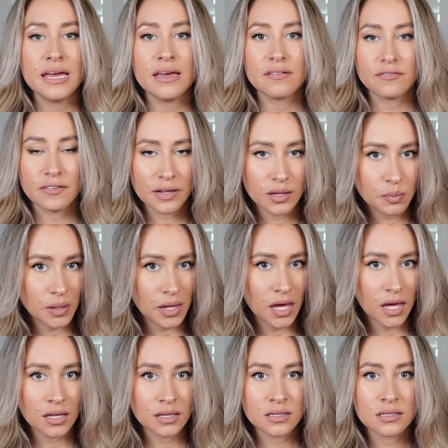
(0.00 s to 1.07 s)

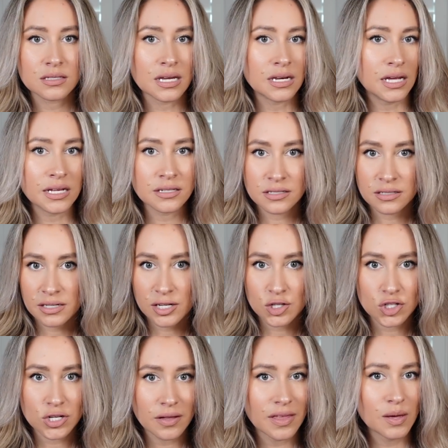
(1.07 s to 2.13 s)
Philippines, and
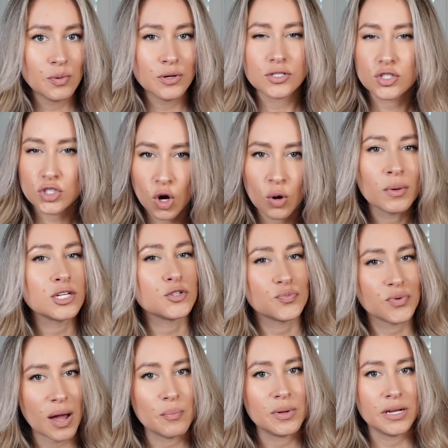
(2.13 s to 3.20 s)
Indonesia, they put so much
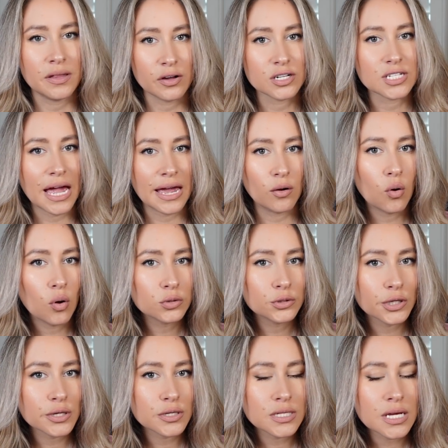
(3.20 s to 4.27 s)
prep into their title
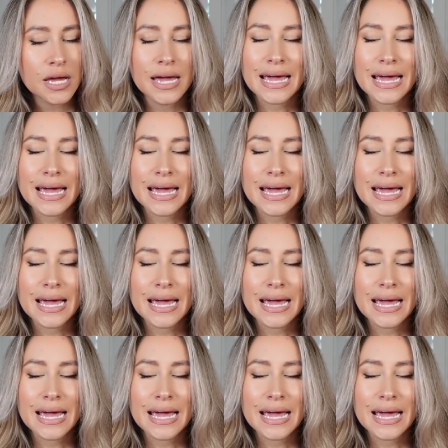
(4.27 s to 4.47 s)
holders.